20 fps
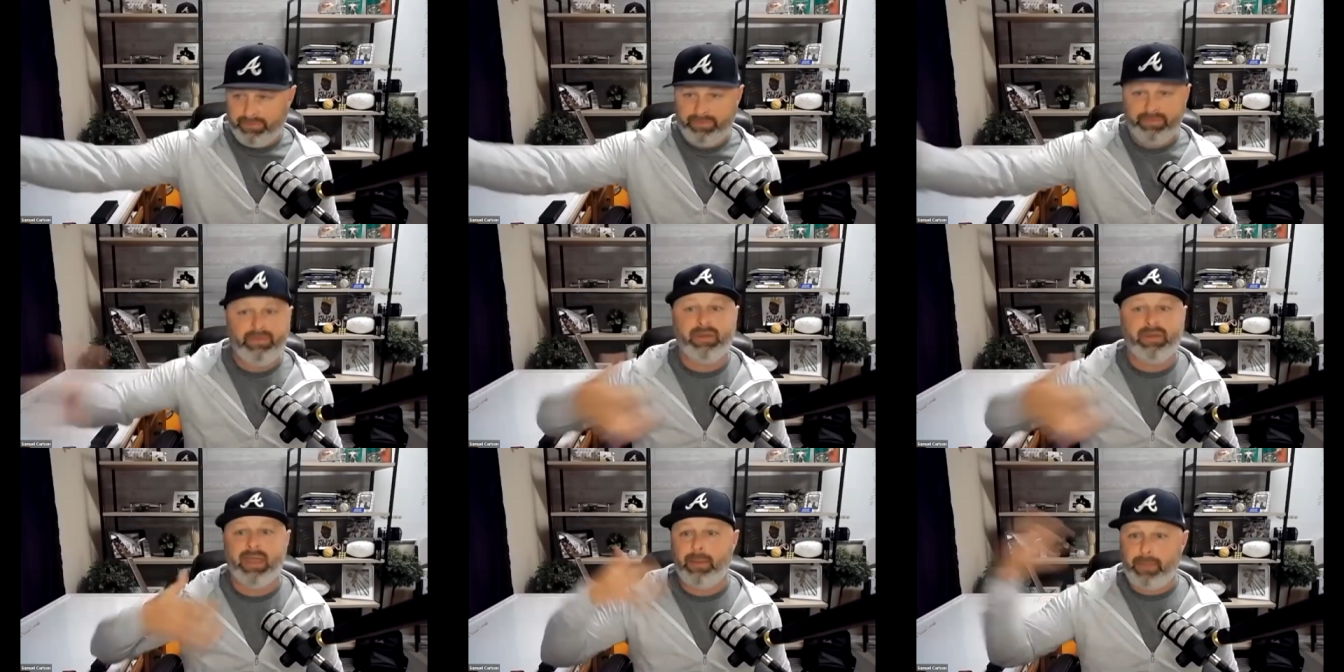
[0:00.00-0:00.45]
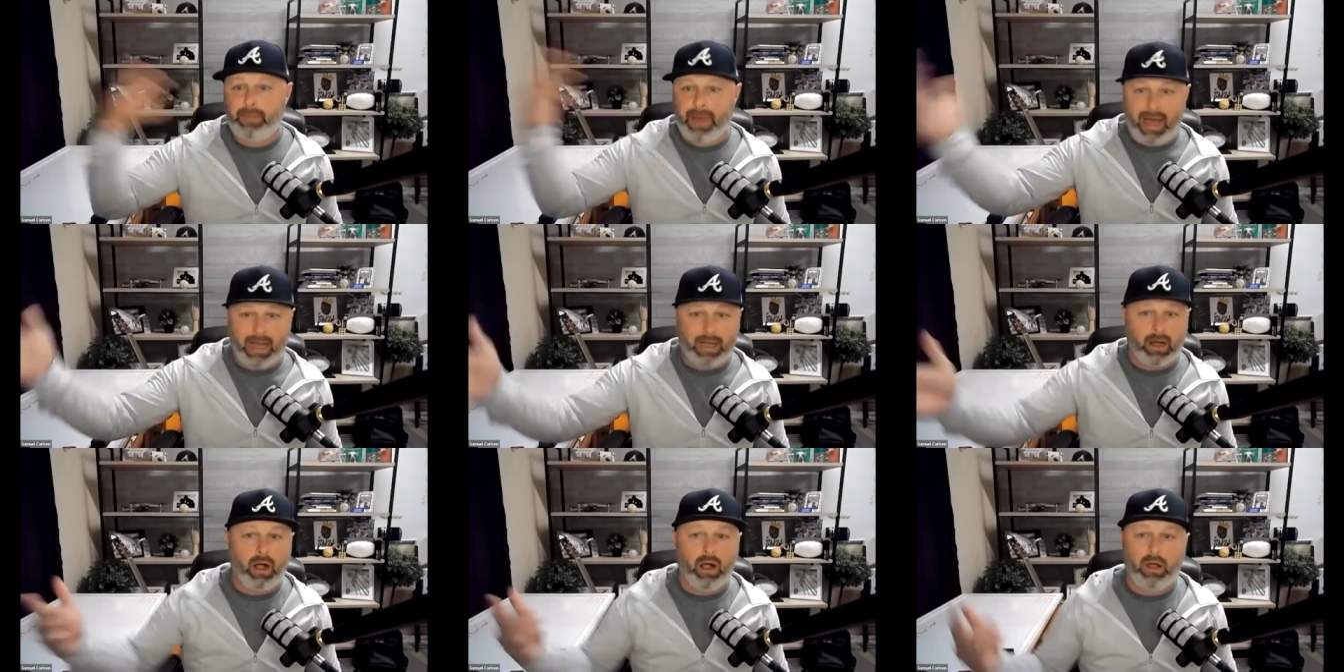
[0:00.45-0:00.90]
to get
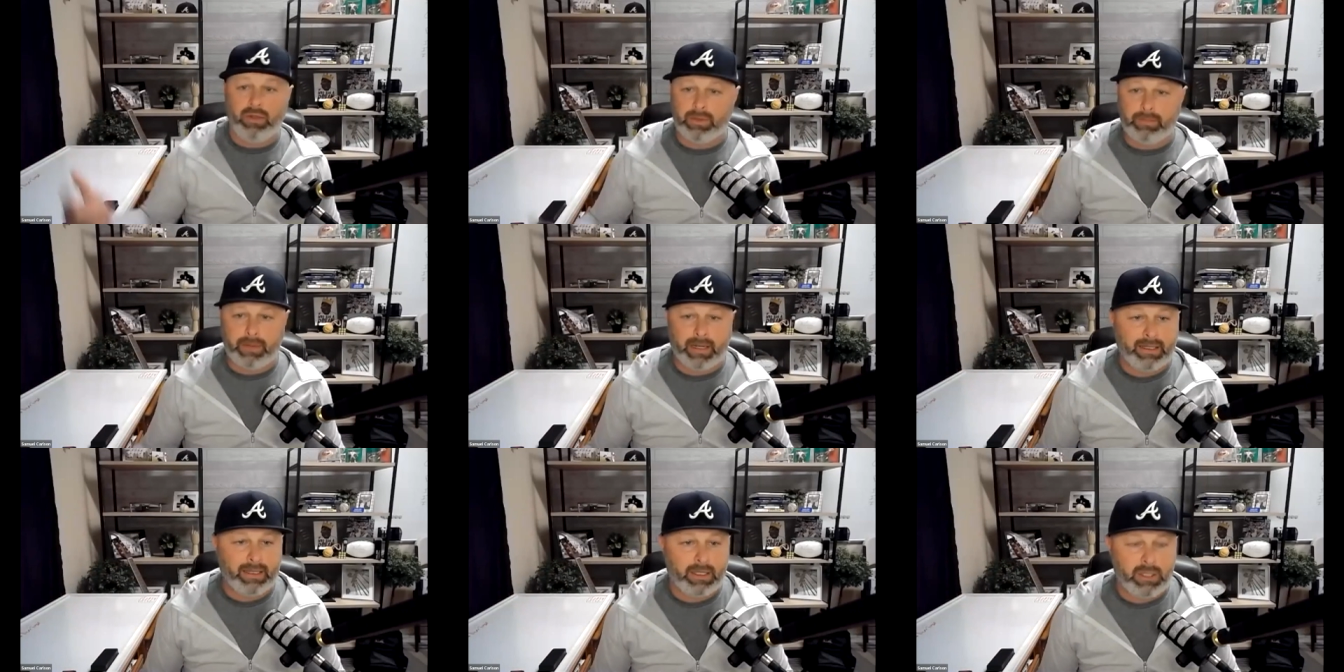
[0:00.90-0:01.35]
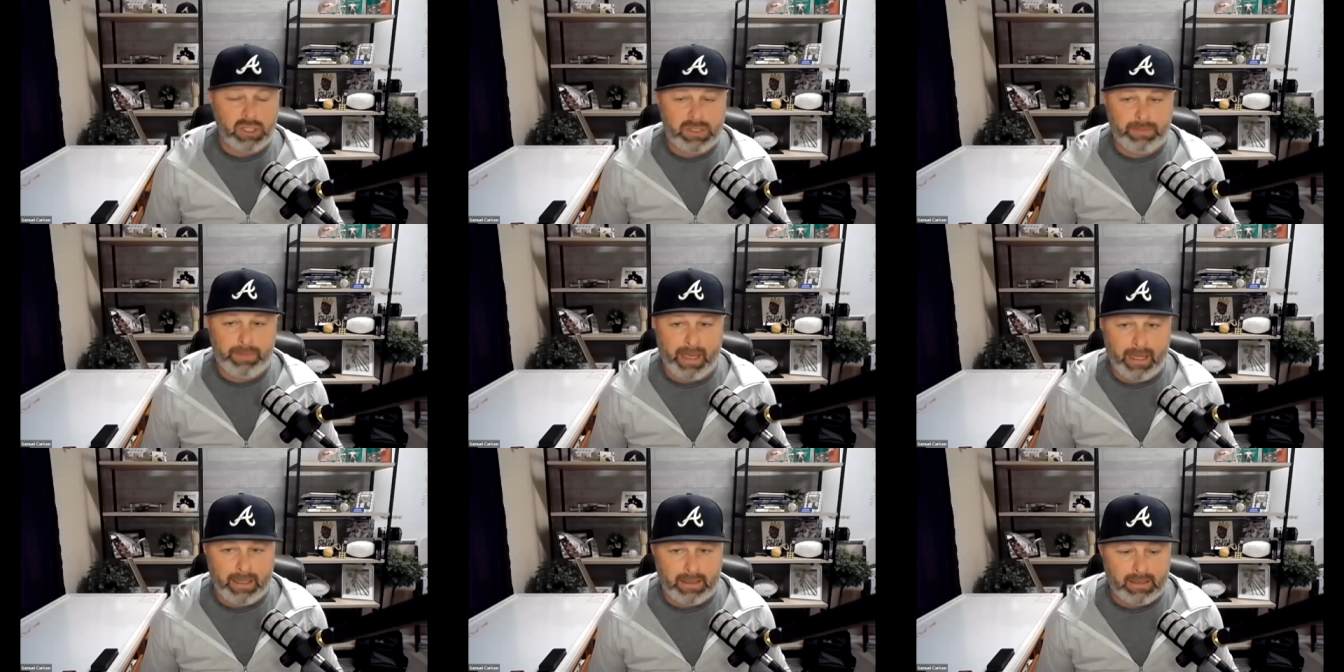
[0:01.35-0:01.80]
back all the money that you
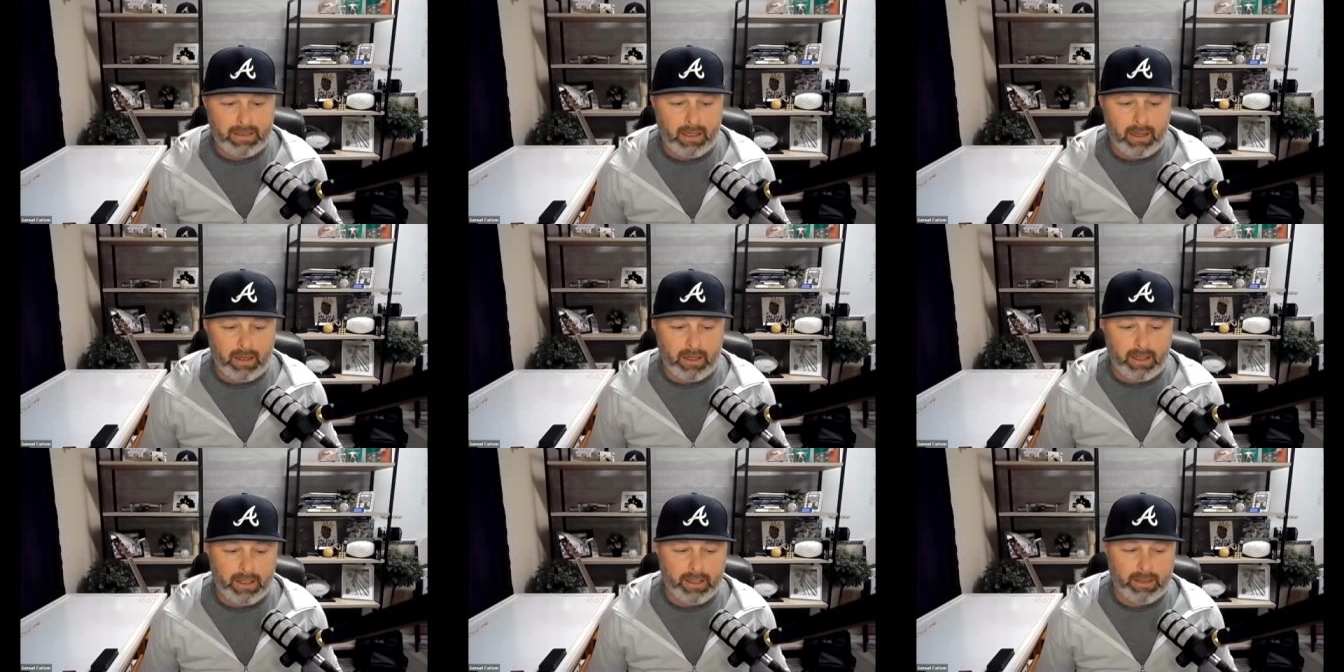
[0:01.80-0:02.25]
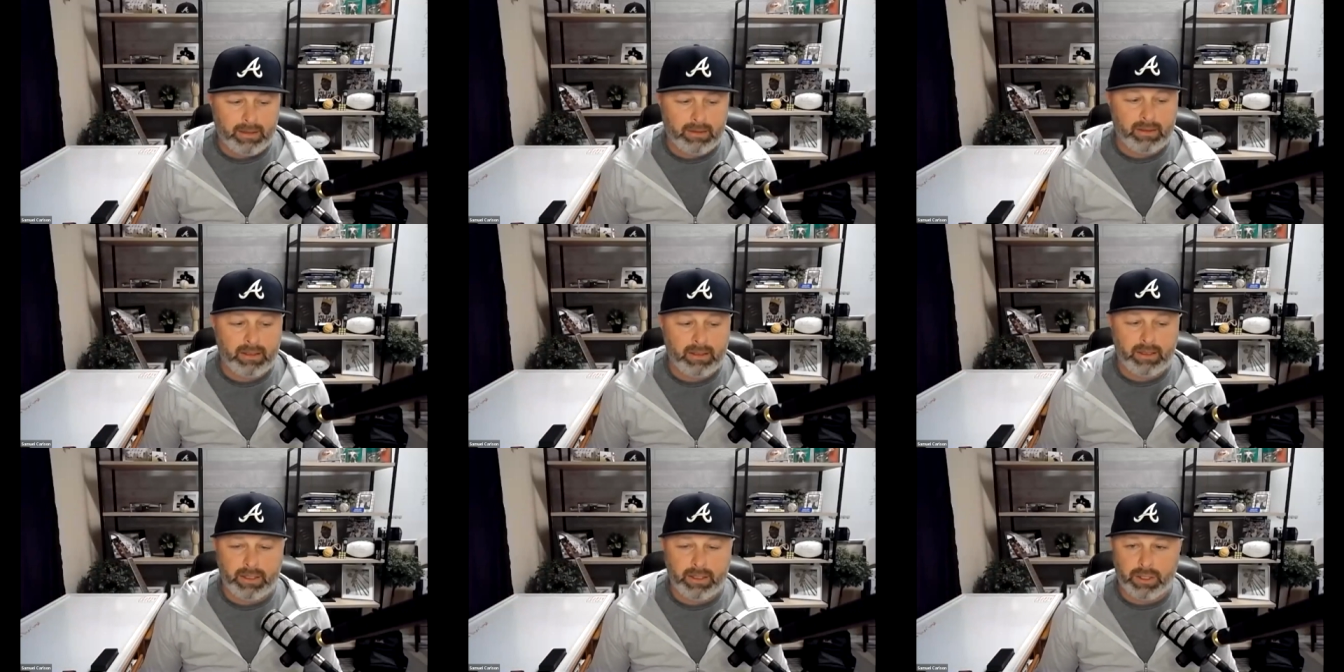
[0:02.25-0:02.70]
spent
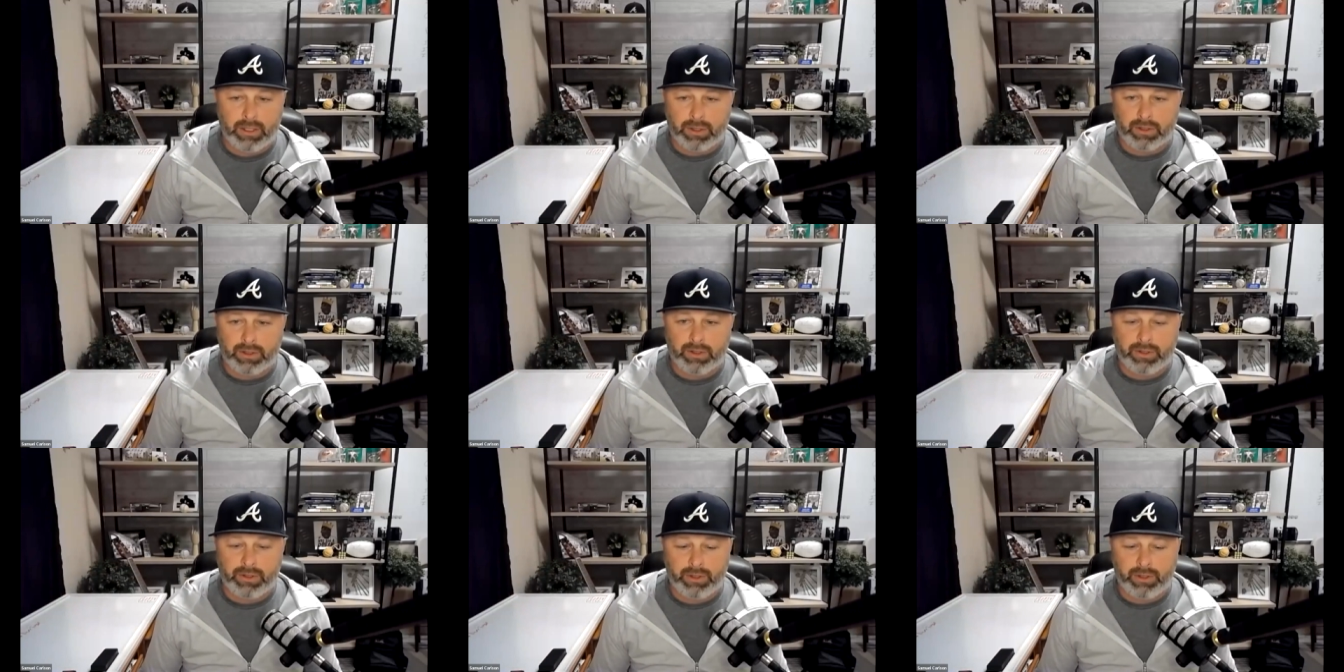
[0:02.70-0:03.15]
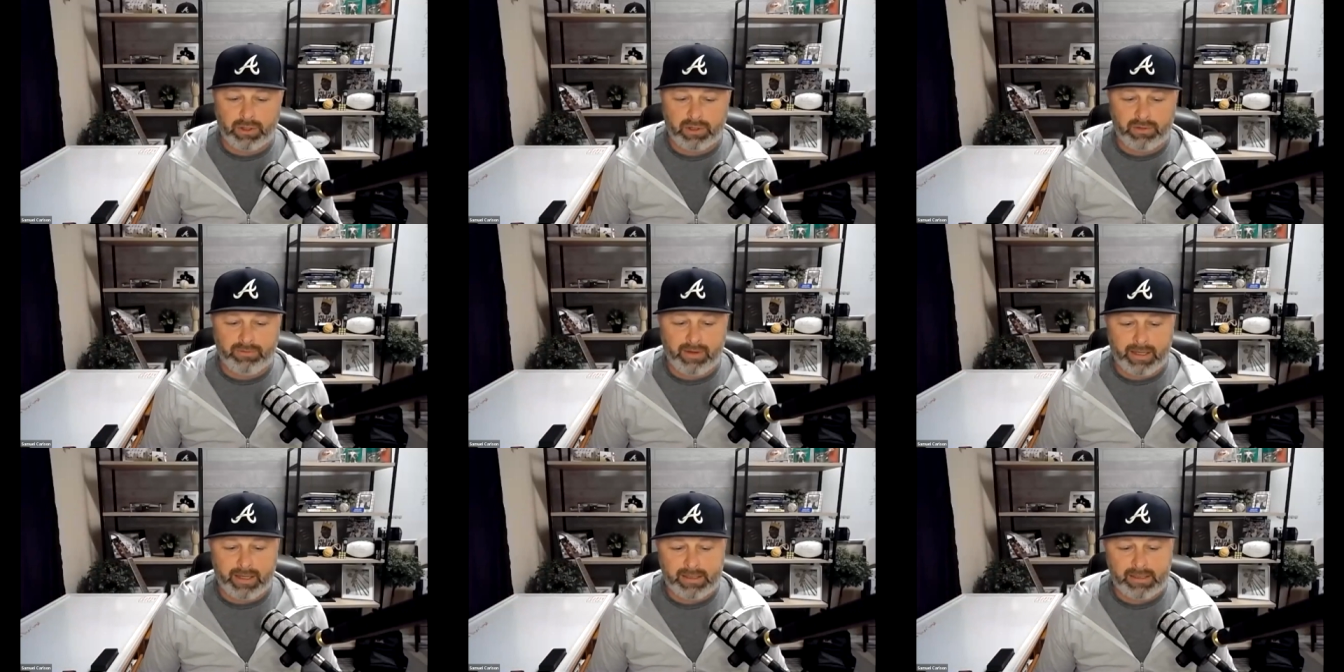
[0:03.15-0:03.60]
on your your
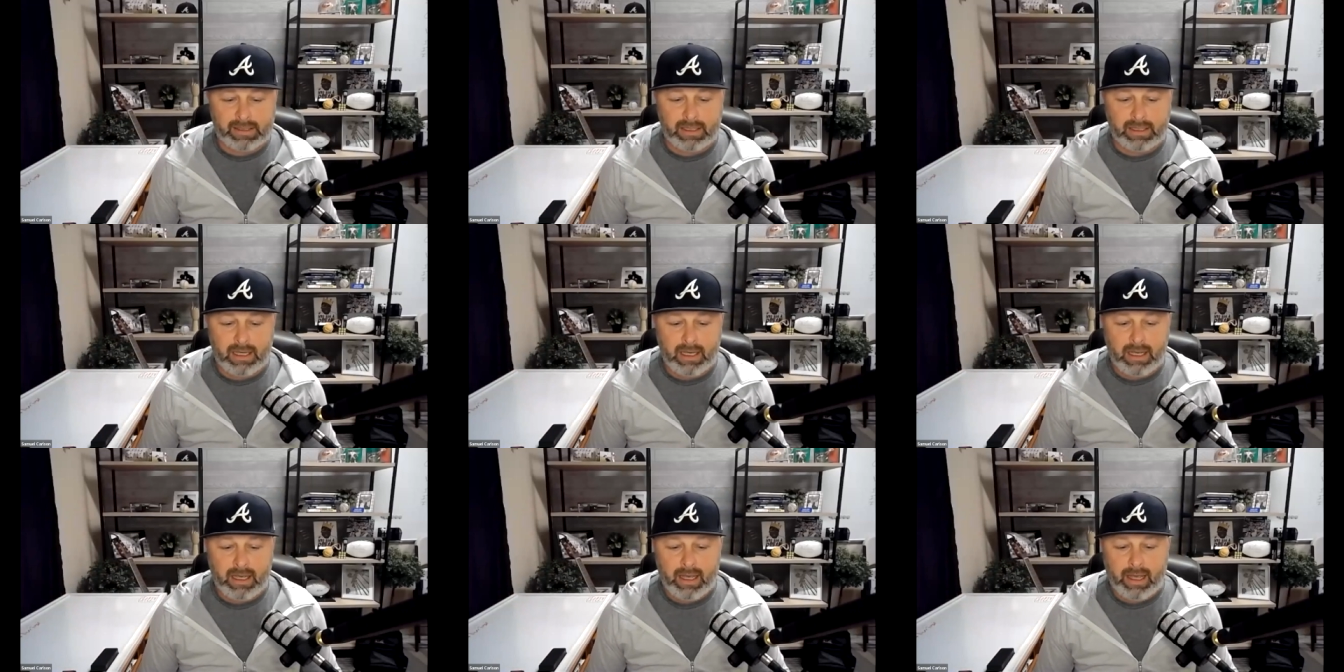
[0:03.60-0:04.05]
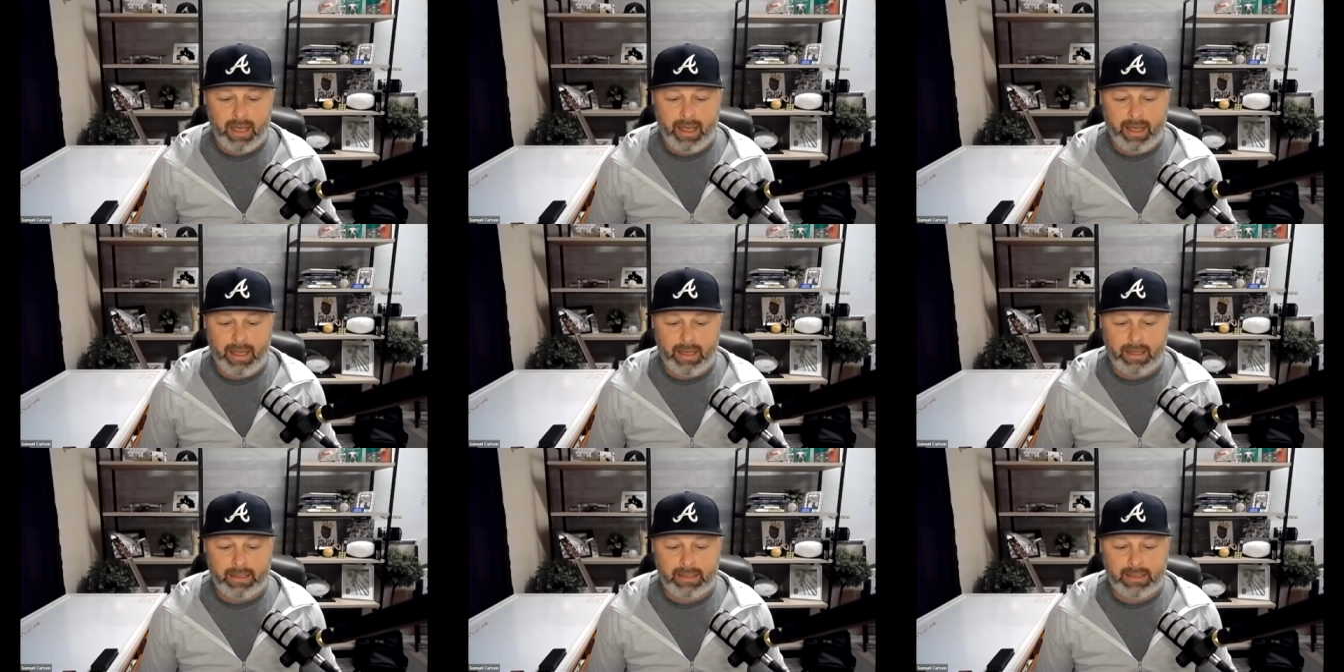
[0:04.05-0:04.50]
device.
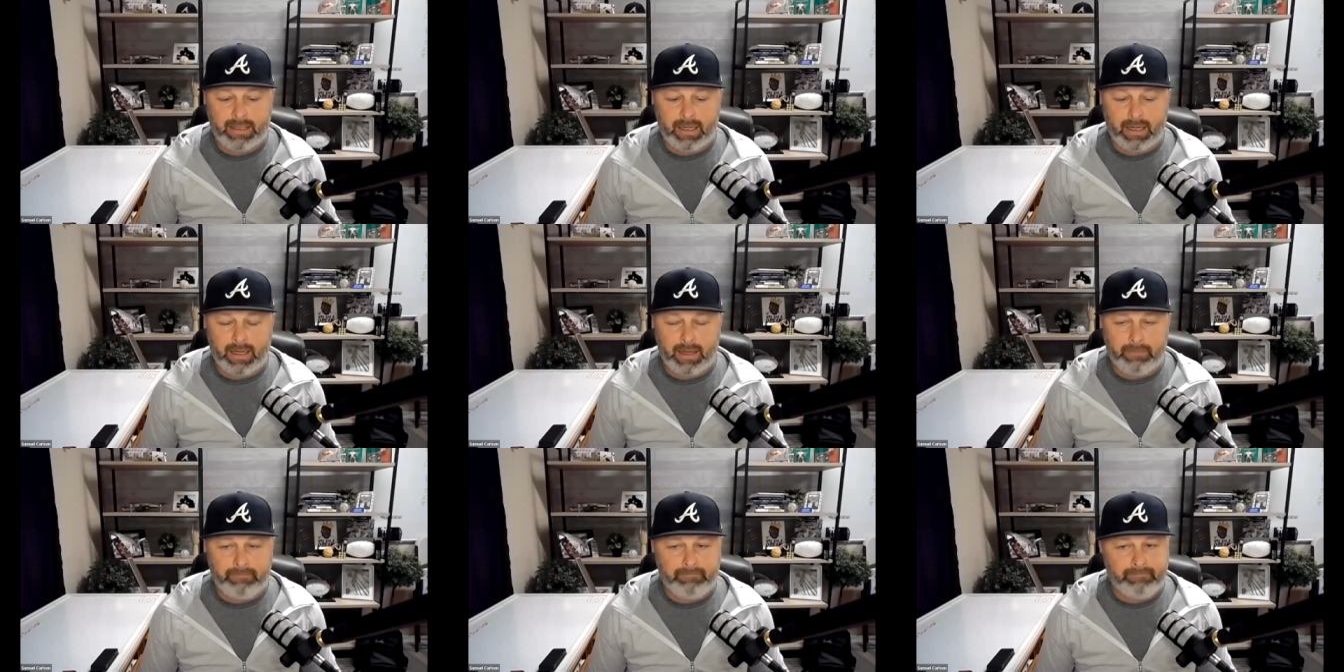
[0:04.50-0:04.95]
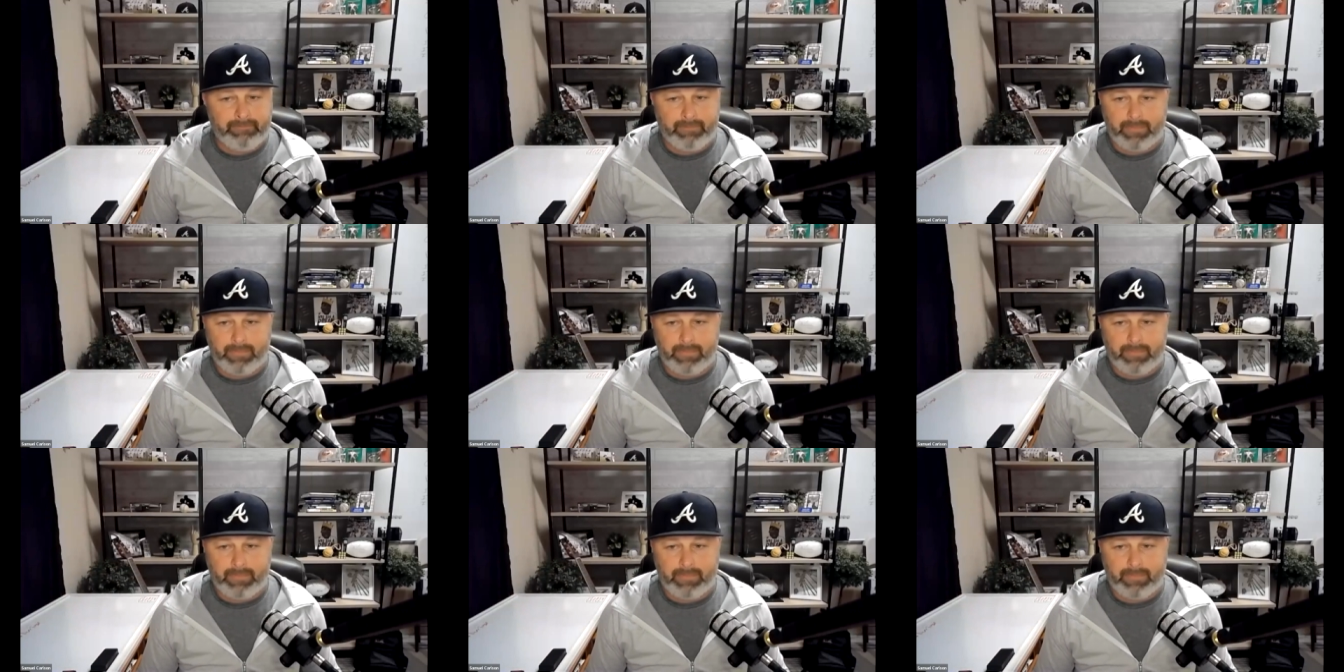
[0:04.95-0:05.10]
And uh,